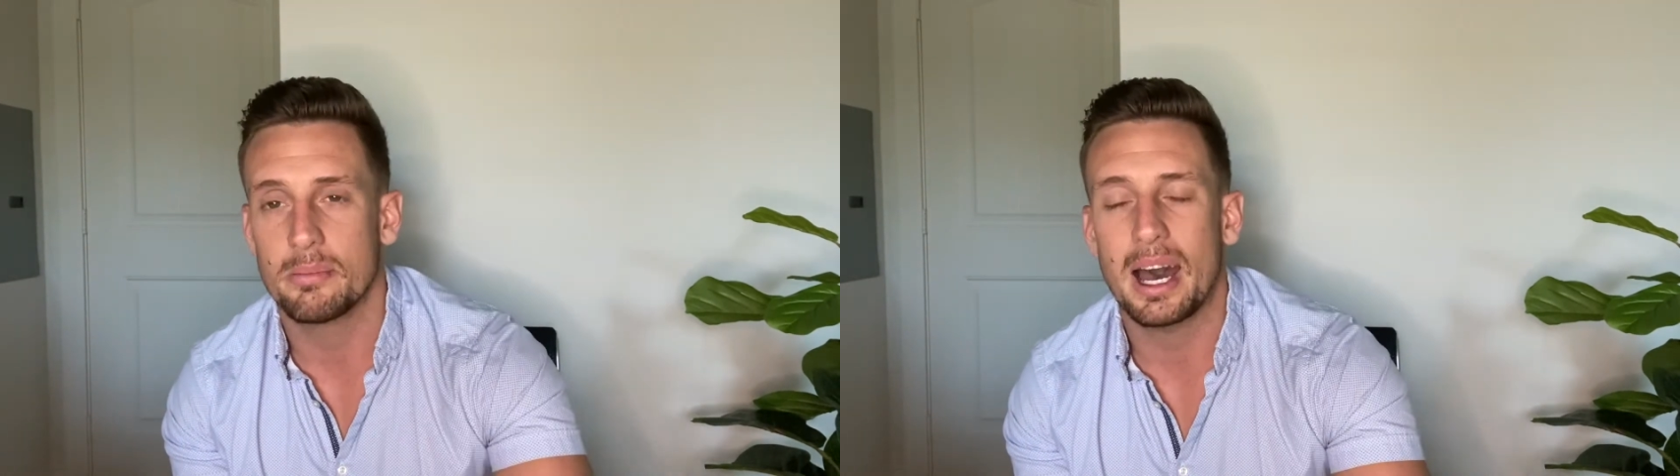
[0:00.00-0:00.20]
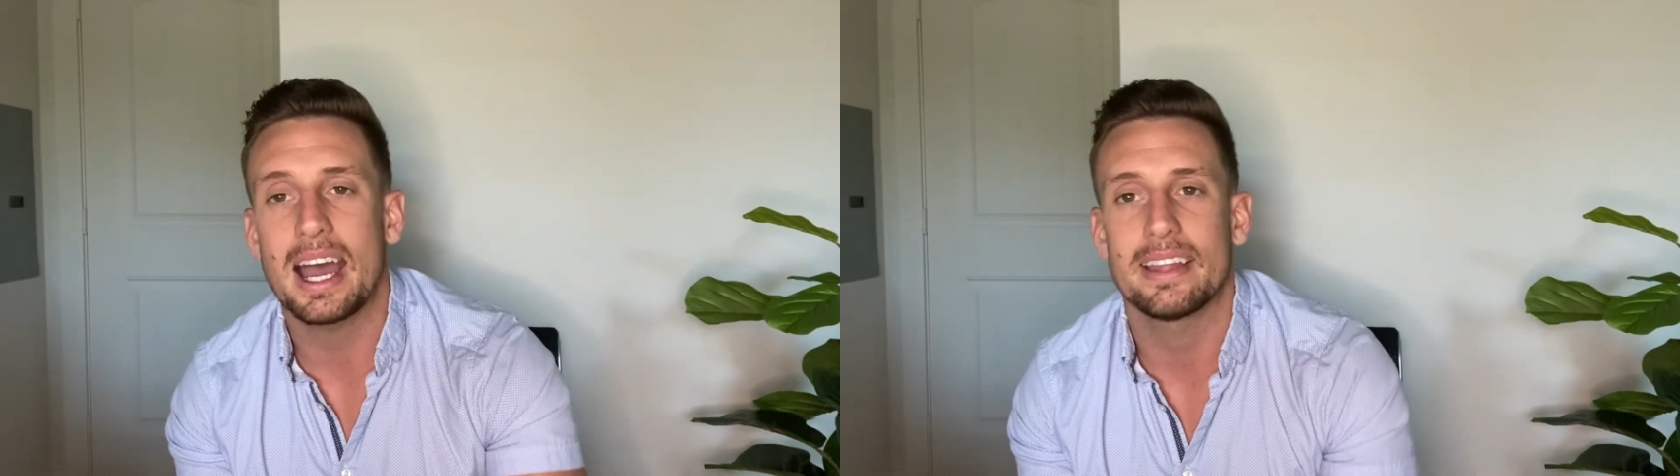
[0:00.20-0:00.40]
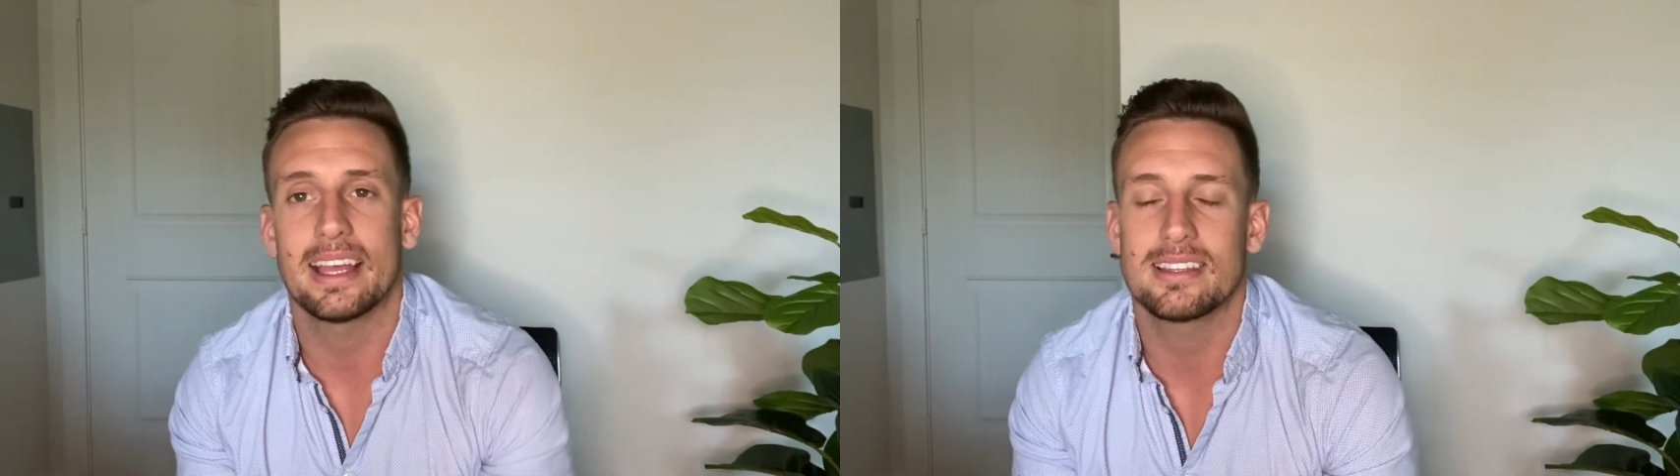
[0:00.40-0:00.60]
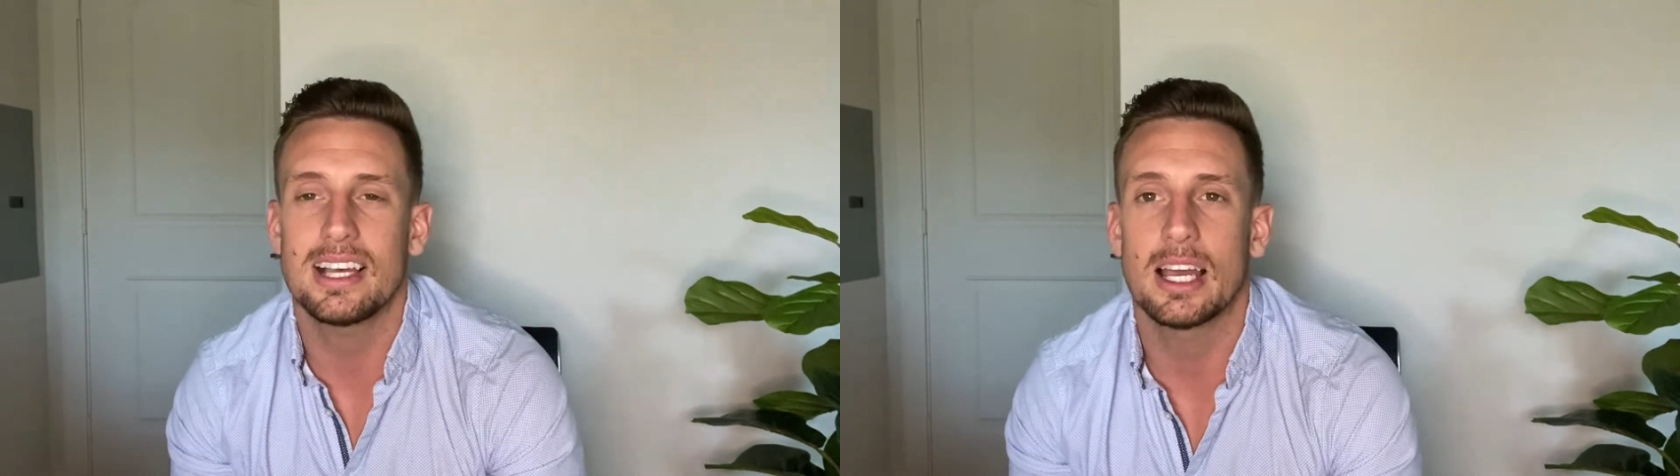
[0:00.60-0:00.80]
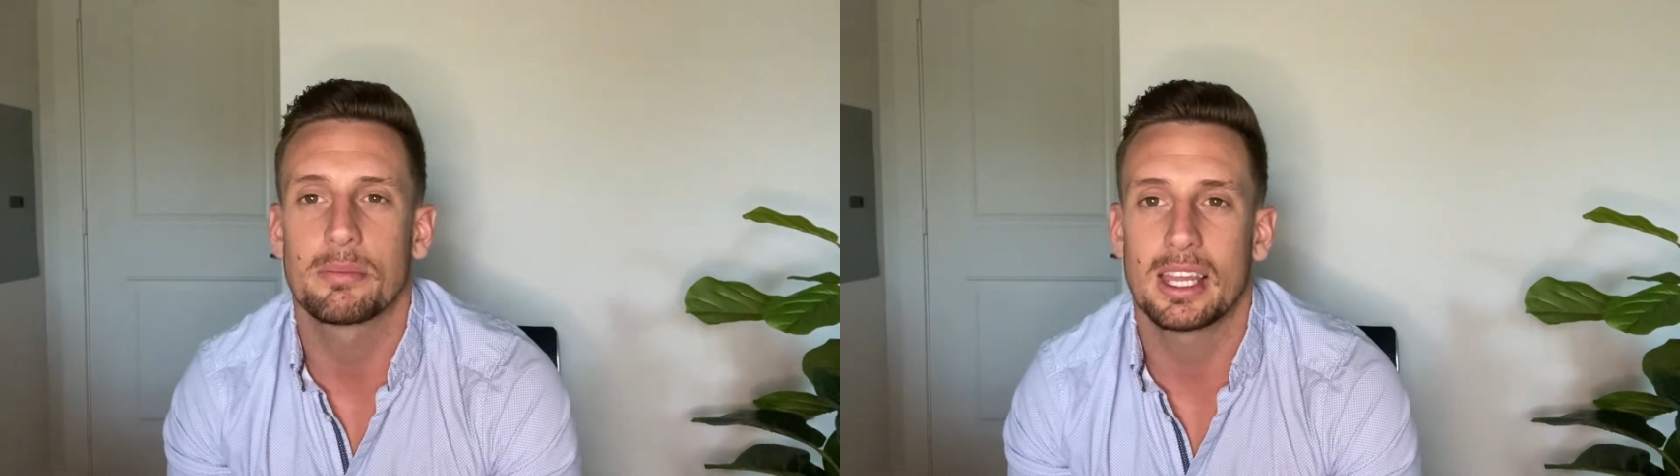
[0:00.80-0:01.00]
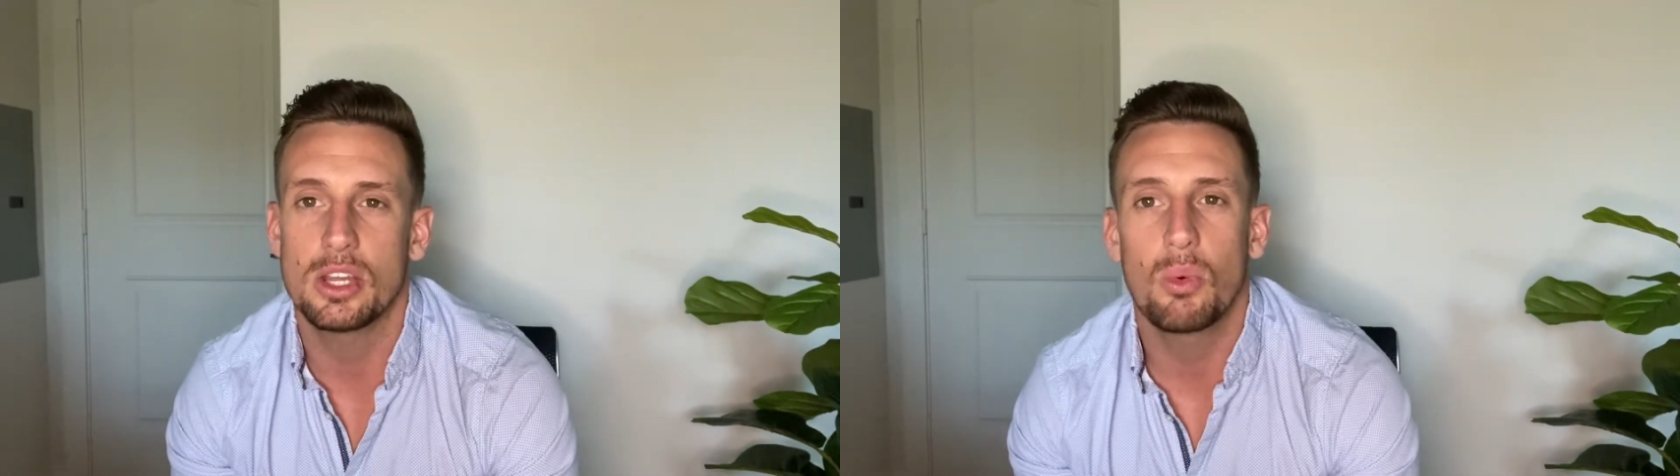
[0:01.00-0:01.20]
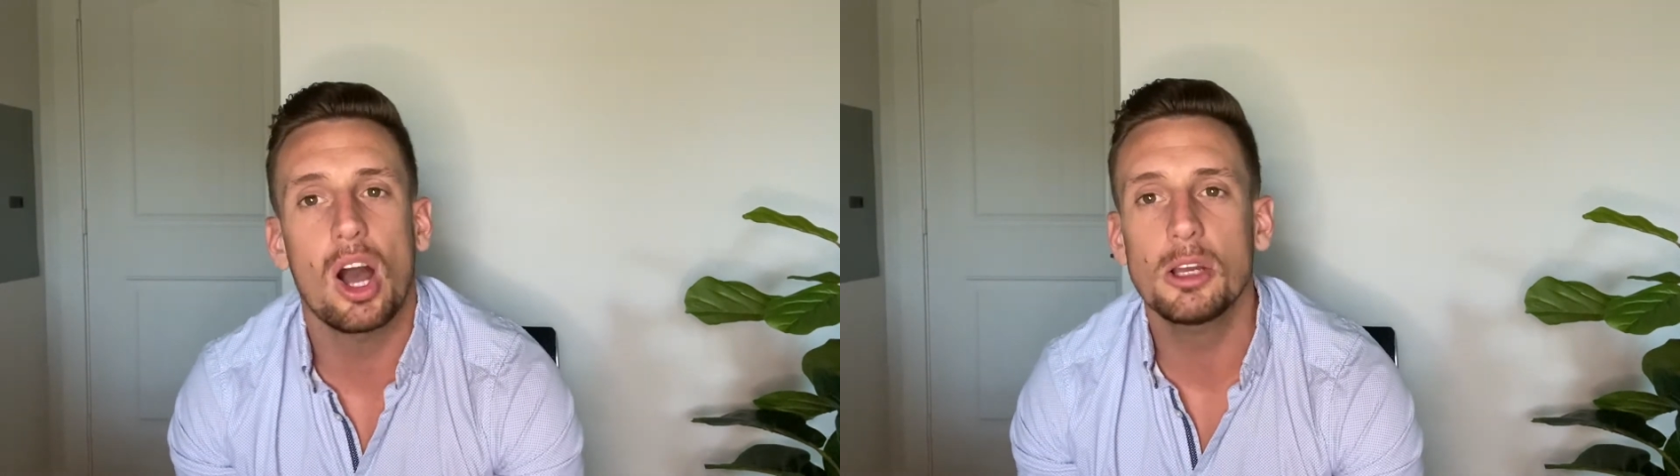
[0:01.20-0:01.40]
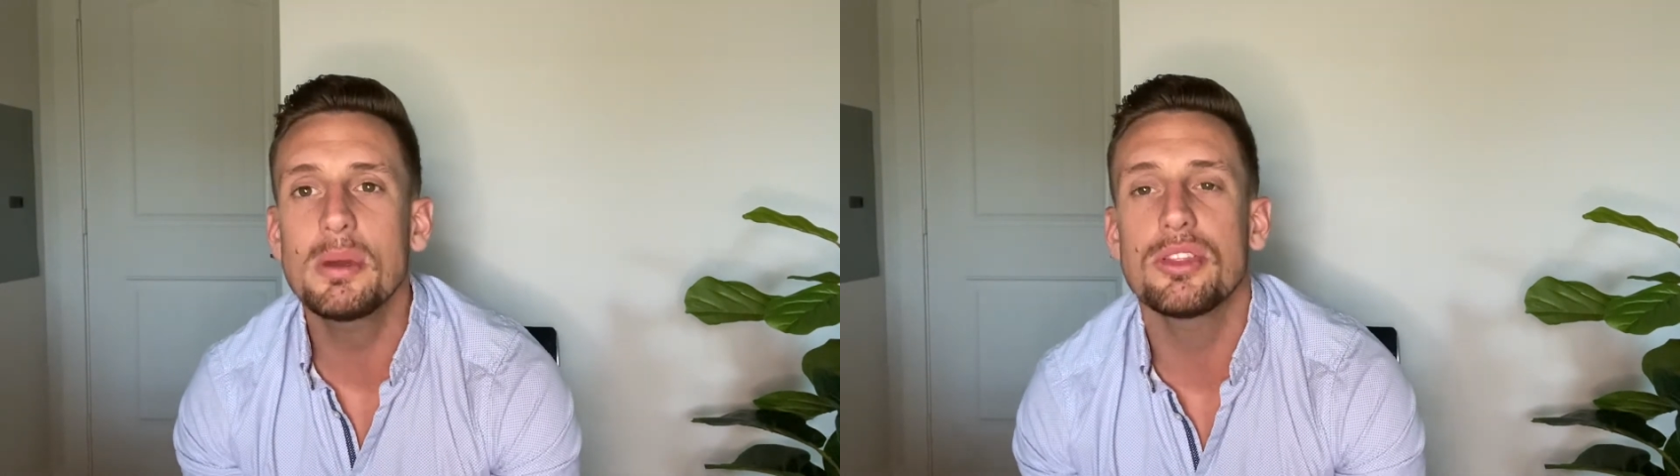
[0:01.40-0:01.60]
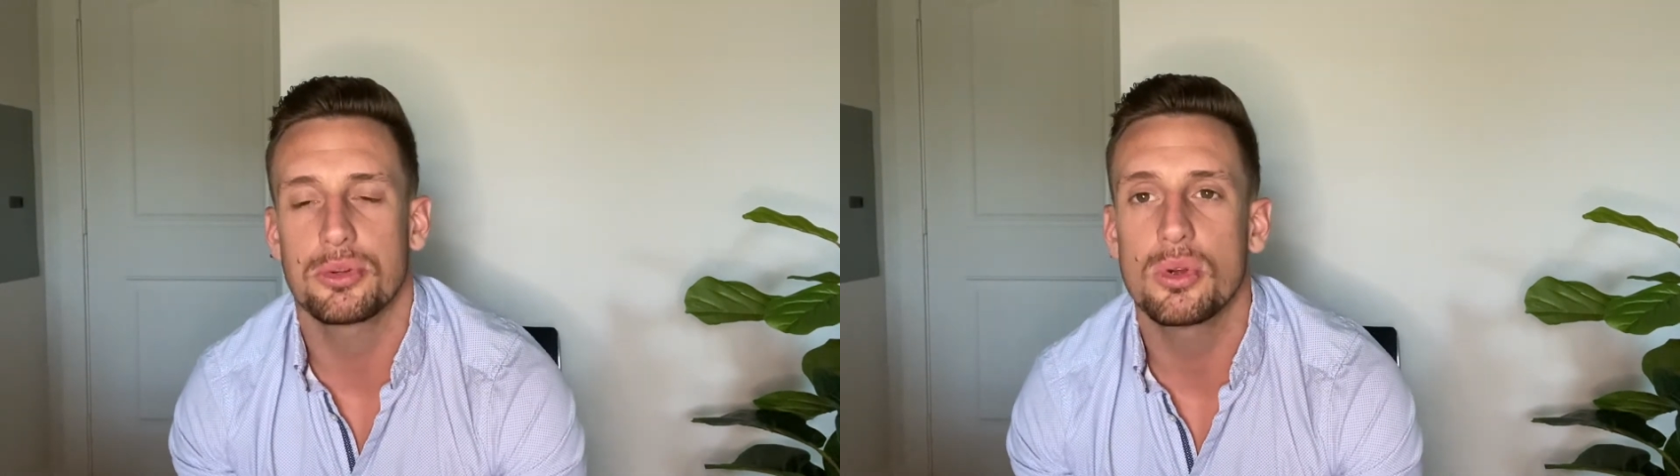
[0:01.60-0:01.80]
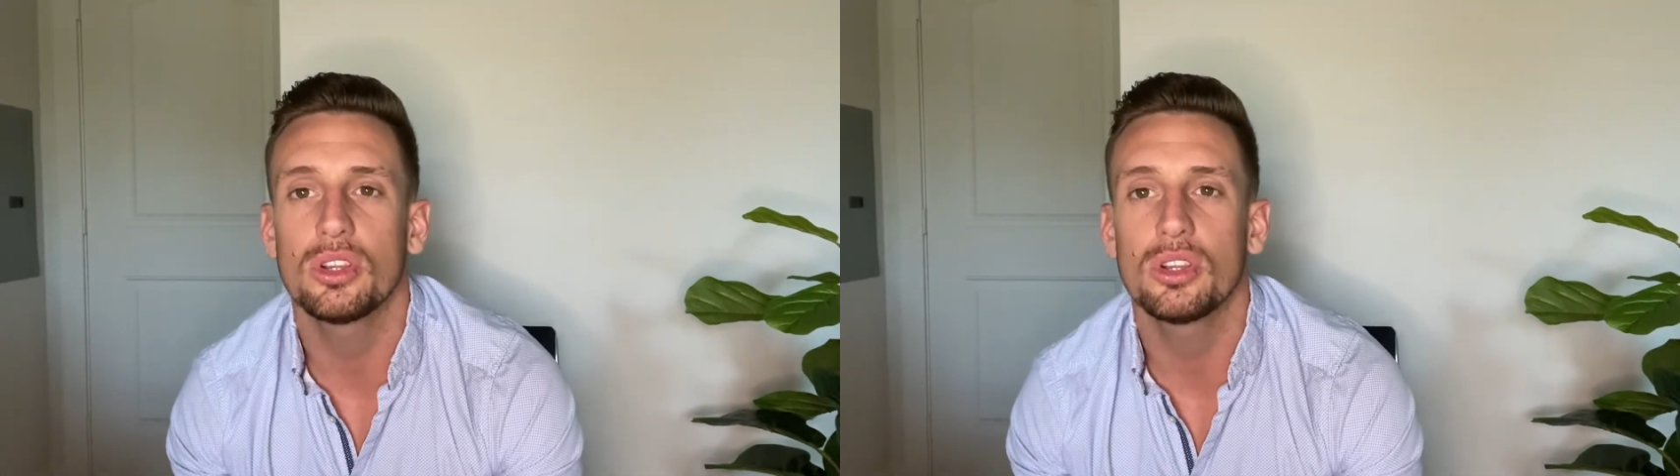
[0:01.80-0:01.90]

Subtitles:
buy at that time. Can you walk me through a